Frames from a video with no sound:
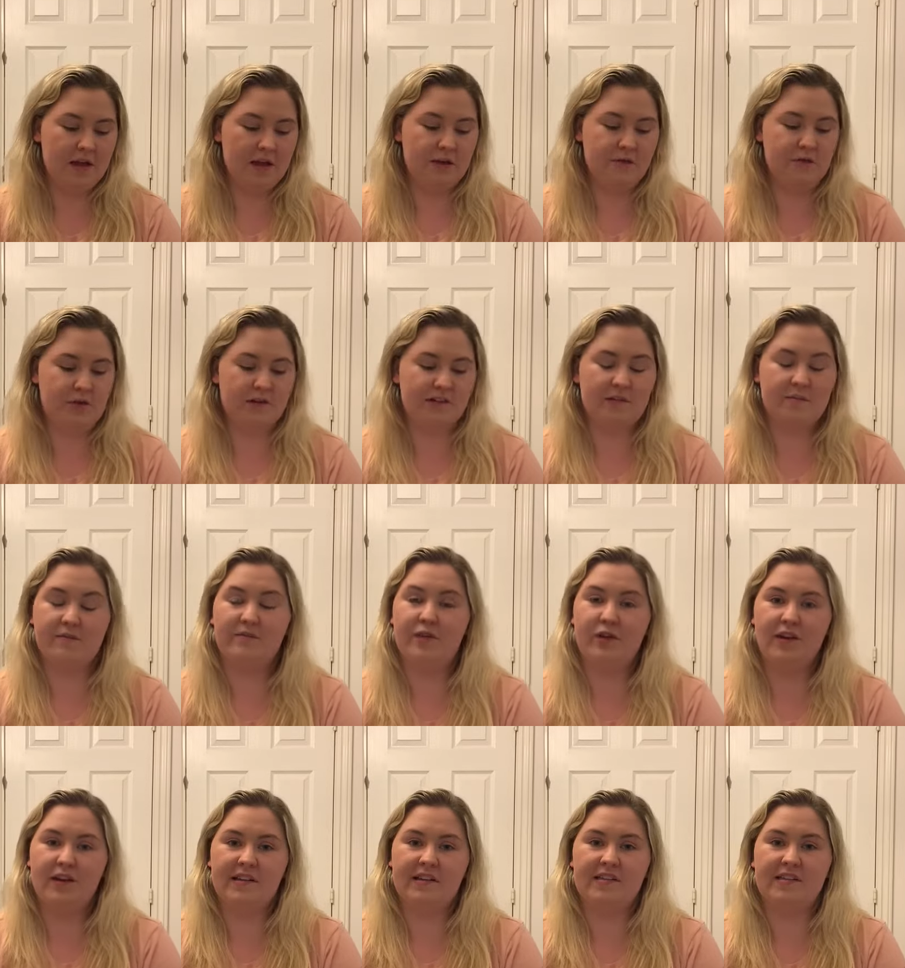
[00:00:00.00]
You've got some
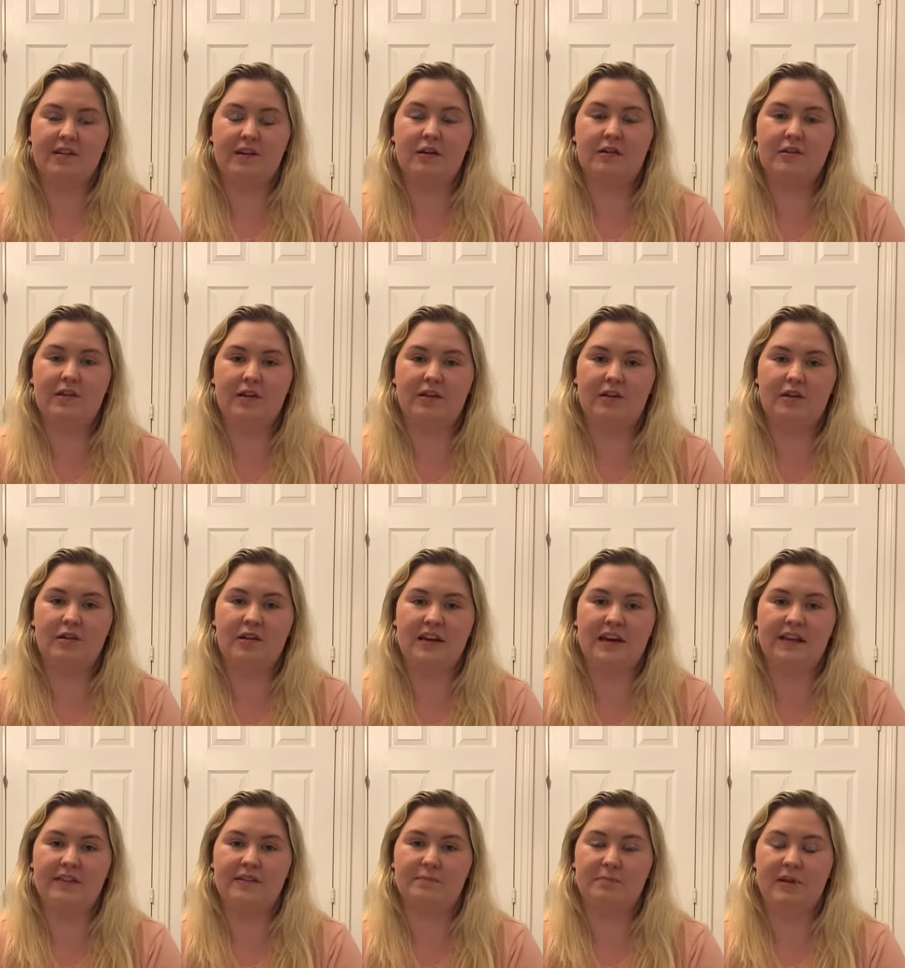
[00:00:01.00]
phonics to do, so you
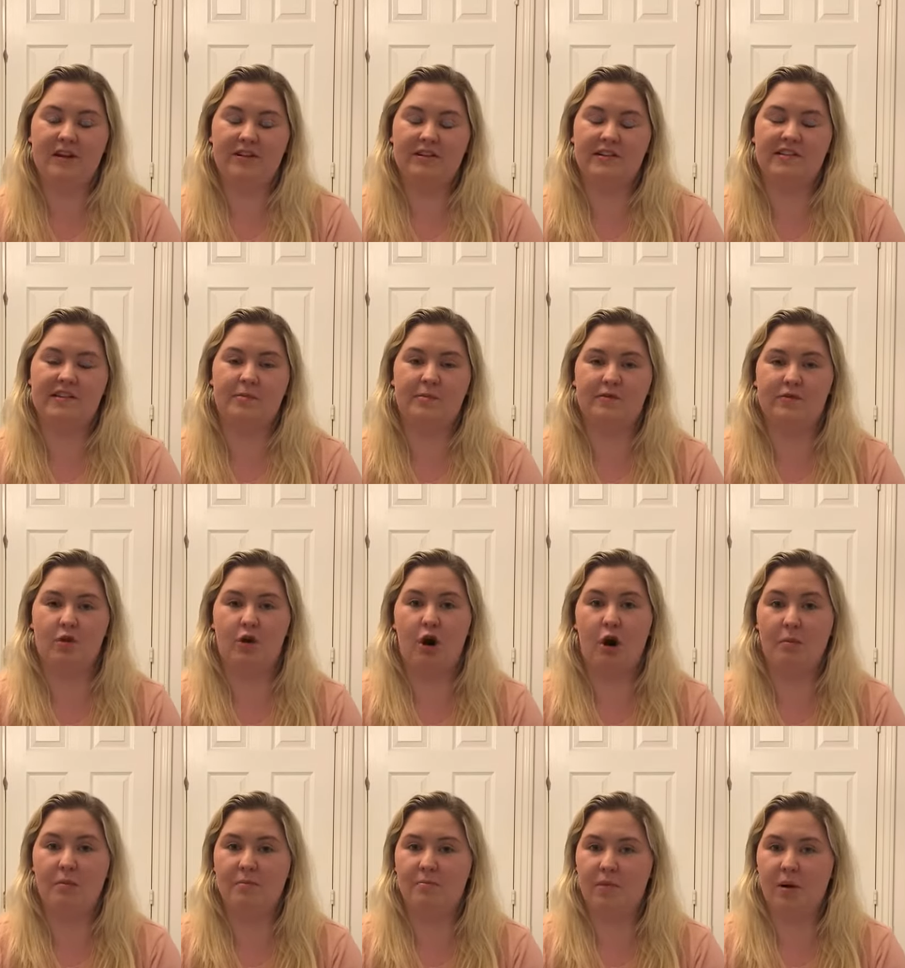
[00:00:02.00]
can either practice some of your
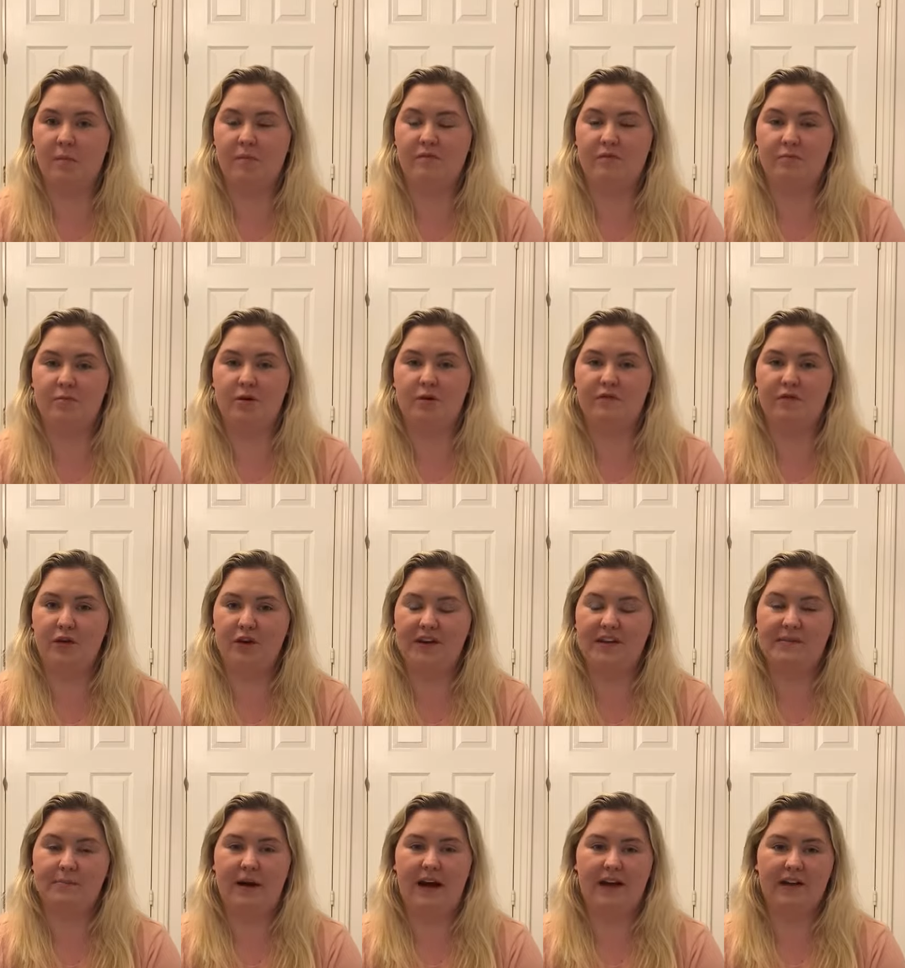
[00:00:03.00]
ob and bob from your
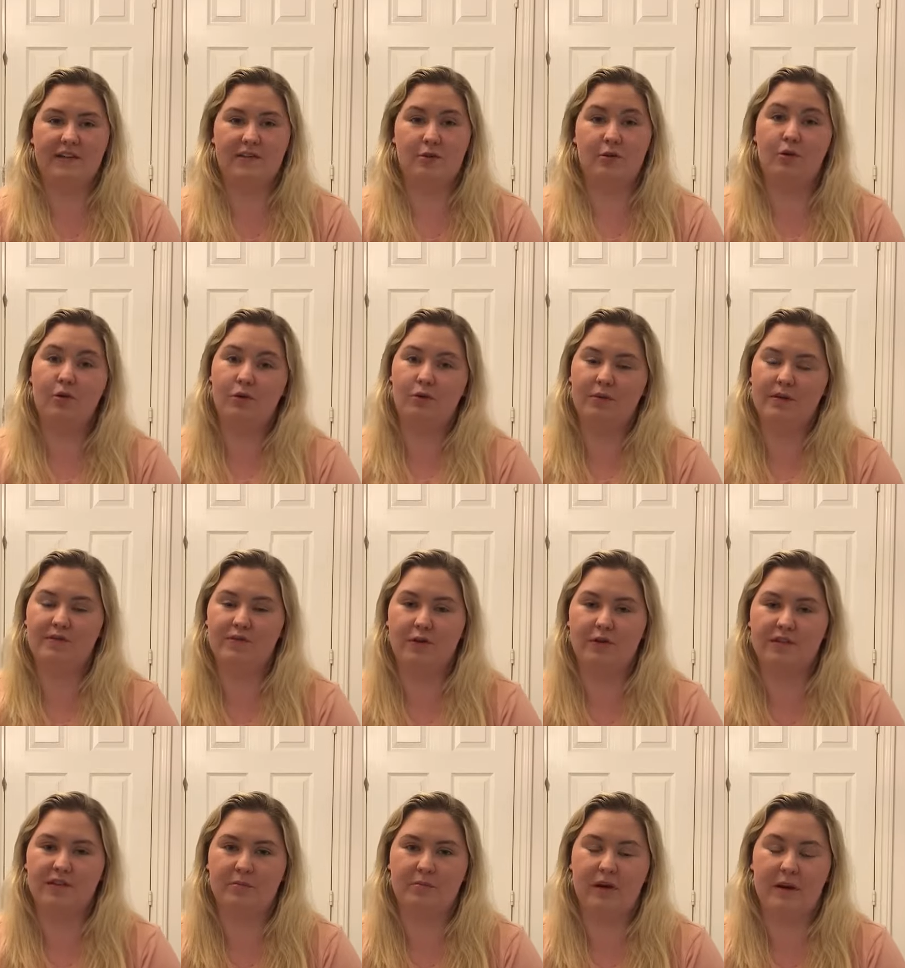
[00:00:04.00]
phonics packs, or we've
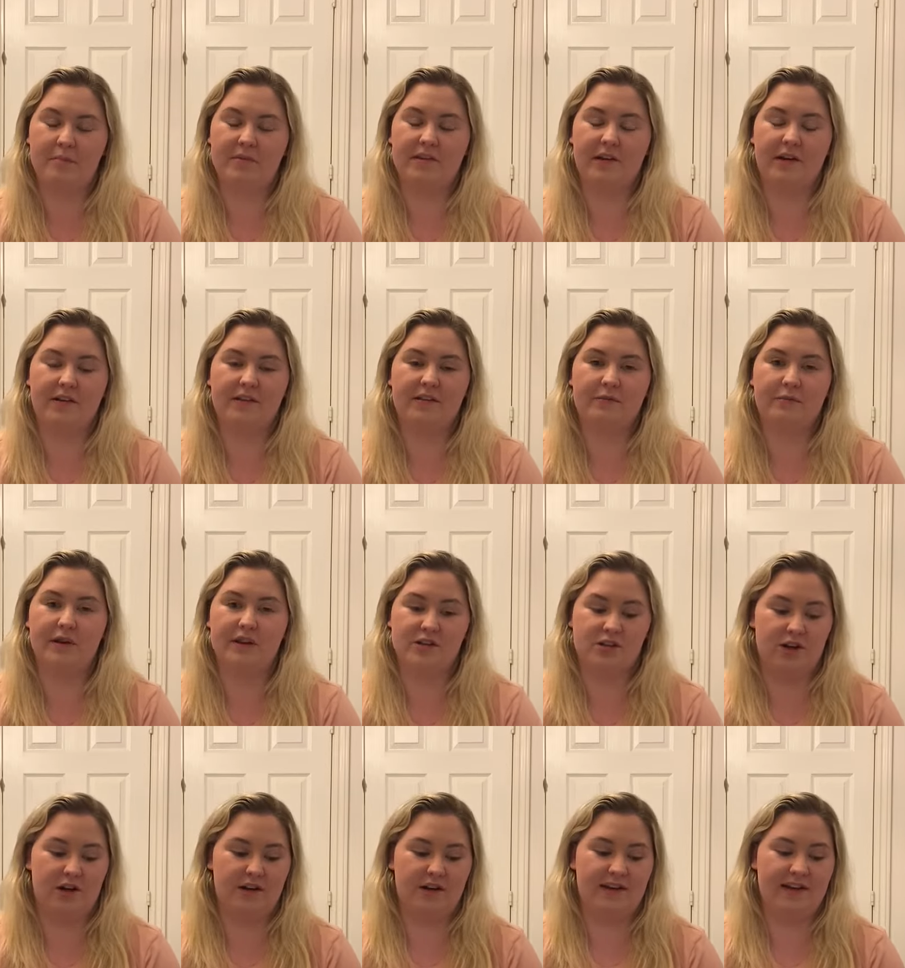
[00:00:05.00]
got some websites which
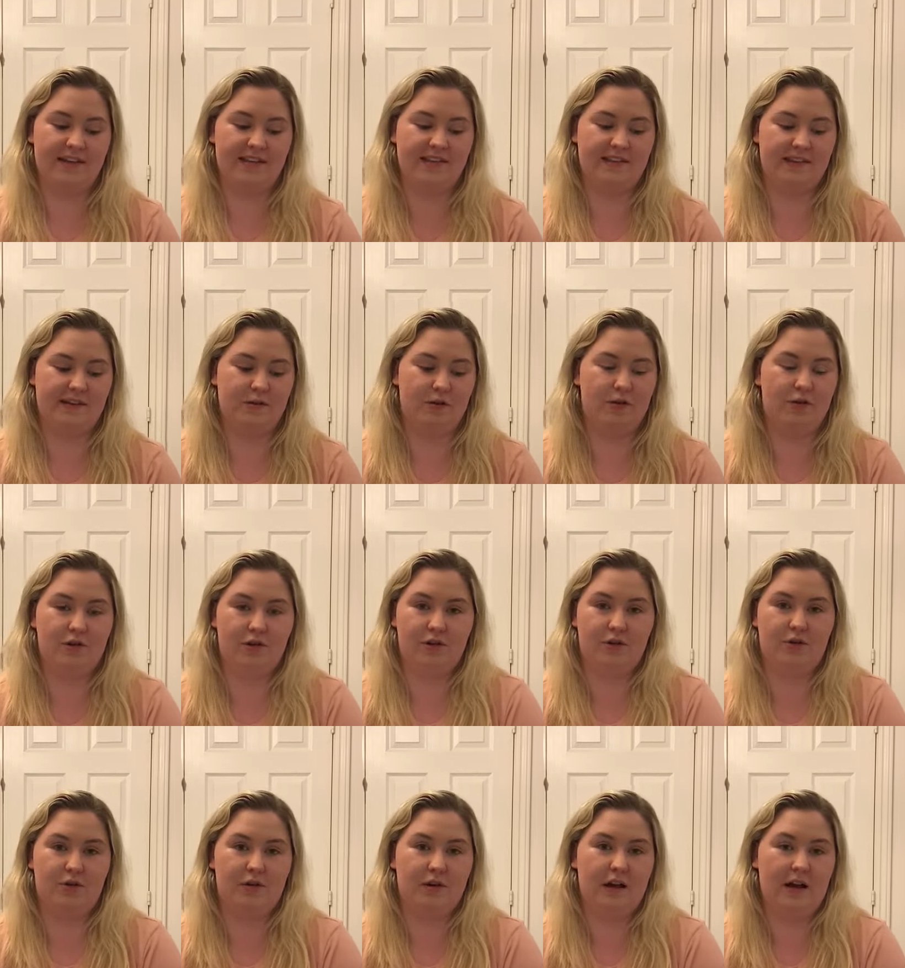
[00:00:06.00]
are listed on
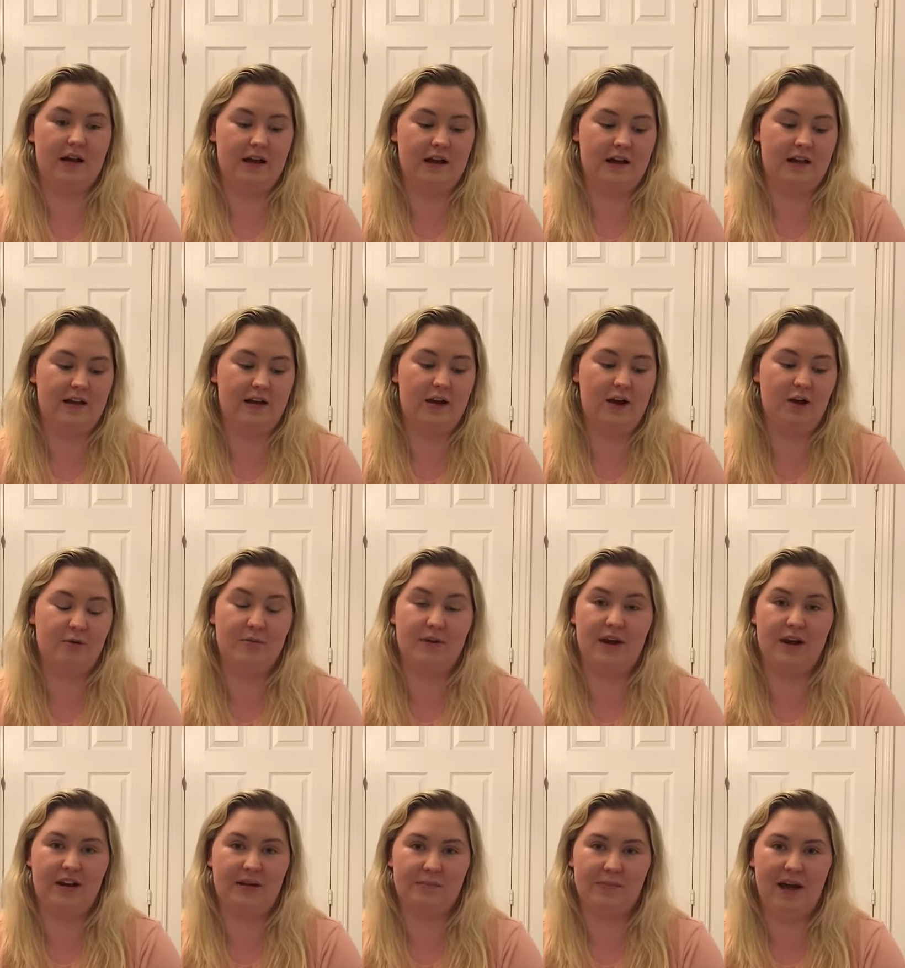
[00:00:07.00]
your home
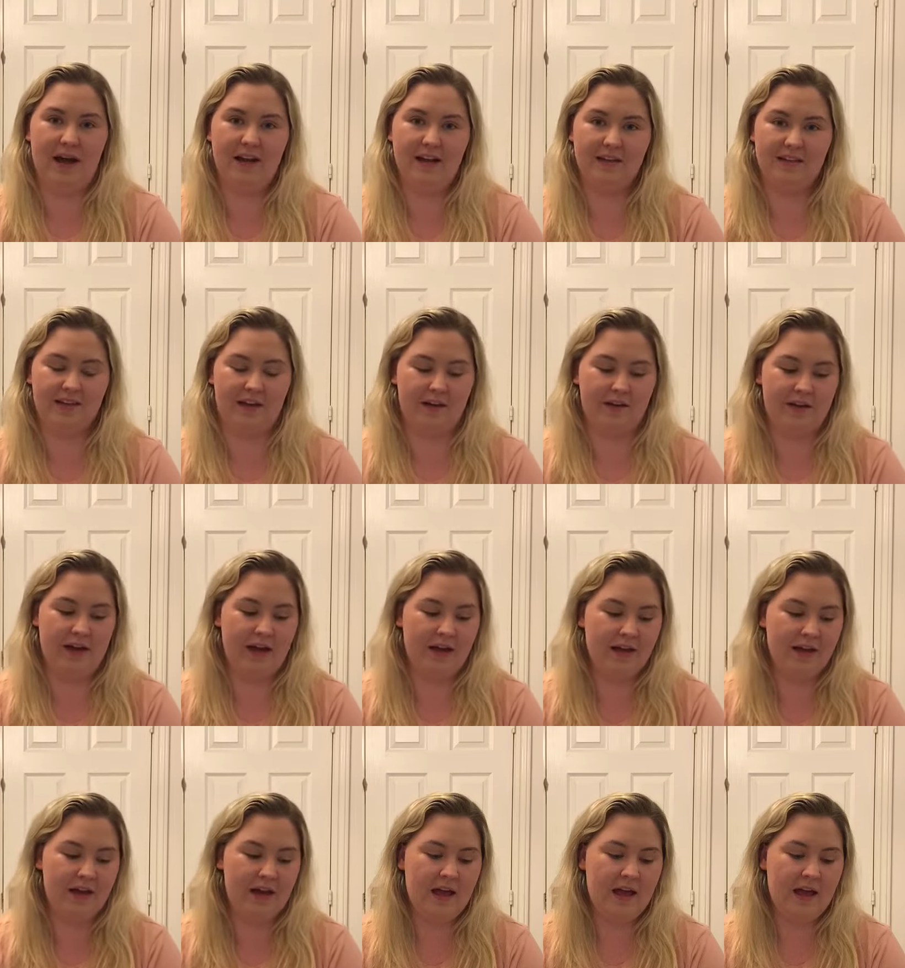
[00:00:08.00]
learning packs, okay?